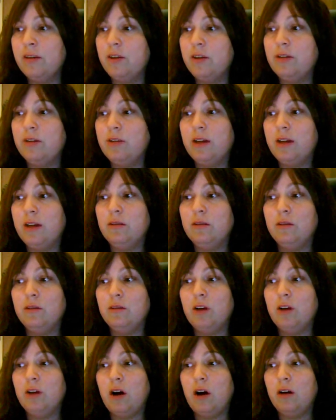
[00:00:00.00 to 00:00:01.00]
you take
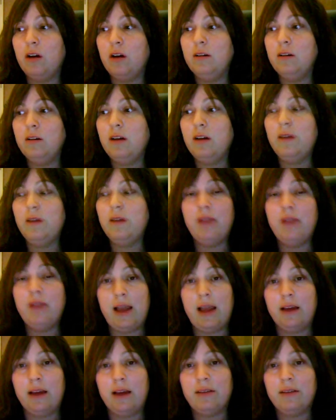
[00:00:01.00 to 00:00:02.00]
log of
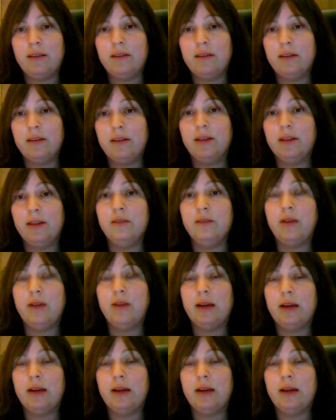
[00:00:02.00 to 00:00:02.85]
x and divide